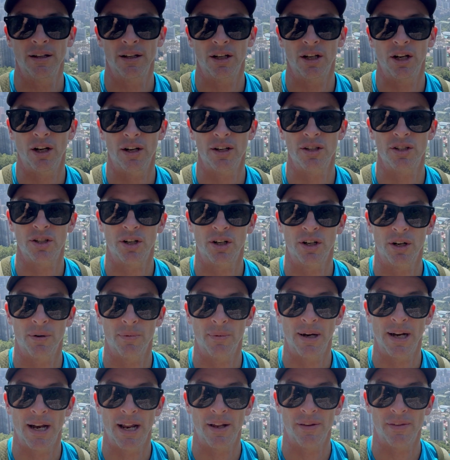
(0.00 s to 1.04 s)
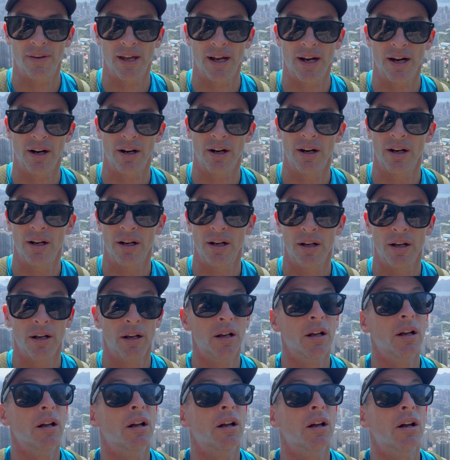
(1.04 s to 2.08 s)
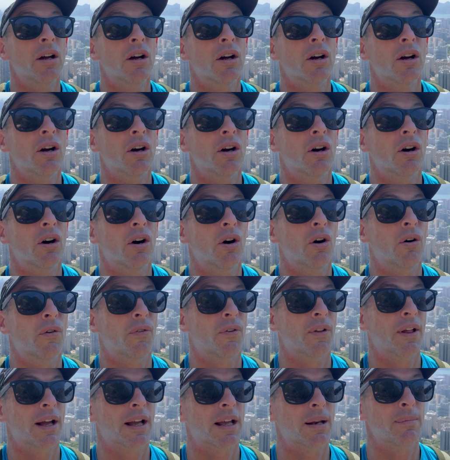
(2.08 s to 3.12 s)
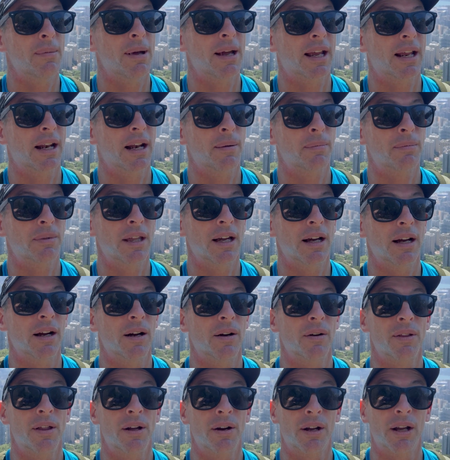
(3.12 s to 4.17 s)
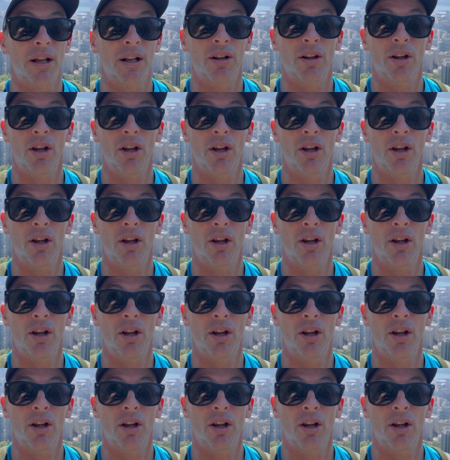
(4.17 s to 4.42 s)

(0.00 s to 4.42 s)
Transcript: You know, I started way down there. Hopefully I can make it up there without getting